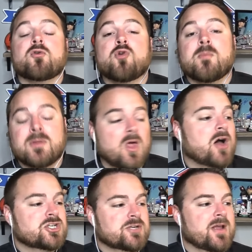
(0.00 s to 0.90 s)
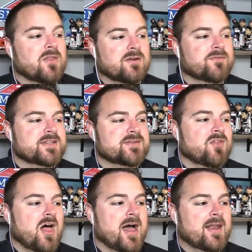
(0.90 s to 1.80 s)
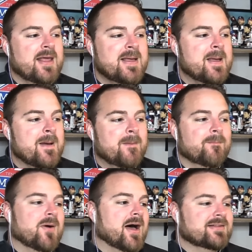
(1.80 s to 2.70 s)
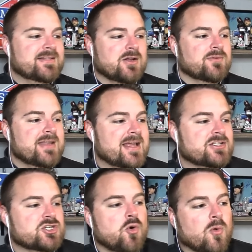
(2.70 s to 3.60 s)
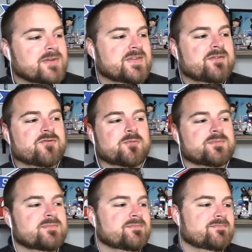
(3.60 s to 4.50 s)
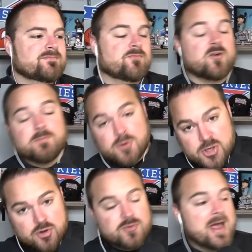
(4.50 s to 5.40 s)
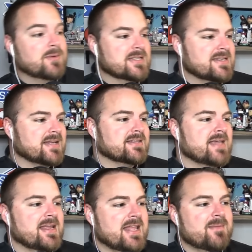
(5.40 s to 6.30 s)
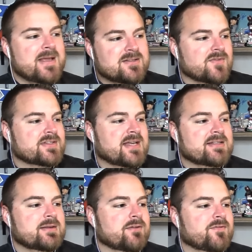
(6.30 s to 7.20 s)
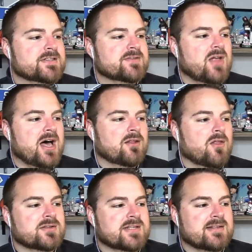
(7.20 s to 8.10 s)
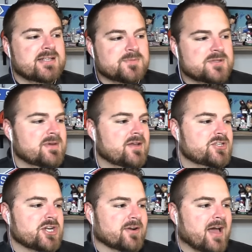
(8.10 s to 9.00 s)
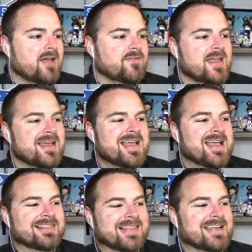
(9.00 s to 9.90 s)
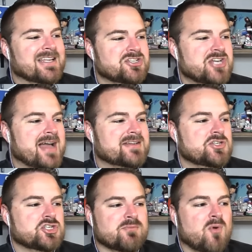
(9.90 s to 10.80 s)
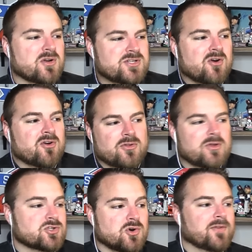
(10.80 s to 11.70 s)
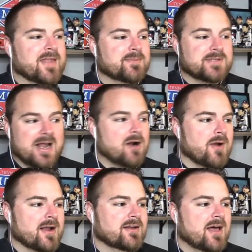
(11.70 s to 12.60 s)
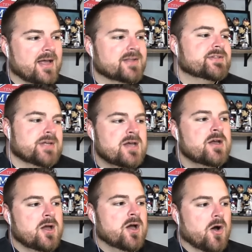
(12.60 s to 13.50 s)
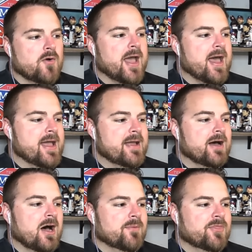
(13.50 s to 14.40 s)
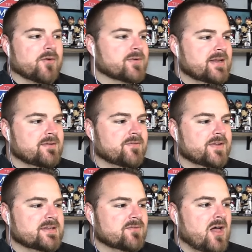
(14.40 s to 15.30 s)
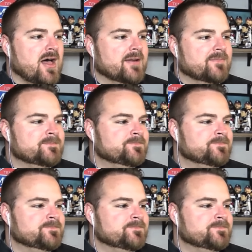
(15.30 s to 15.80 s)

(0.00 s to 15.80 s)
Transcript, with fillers: Norman Lott should be on the defensive line. But, you know, Nic Scourton from from Purdue, now he's at Texas A&M. He's on the second team defensive line alongside Tim Smith, Jared Ivey, Landon Jackson, Shemar Turner. Those are all names that I recognize. Okay, um, 13 defensive line.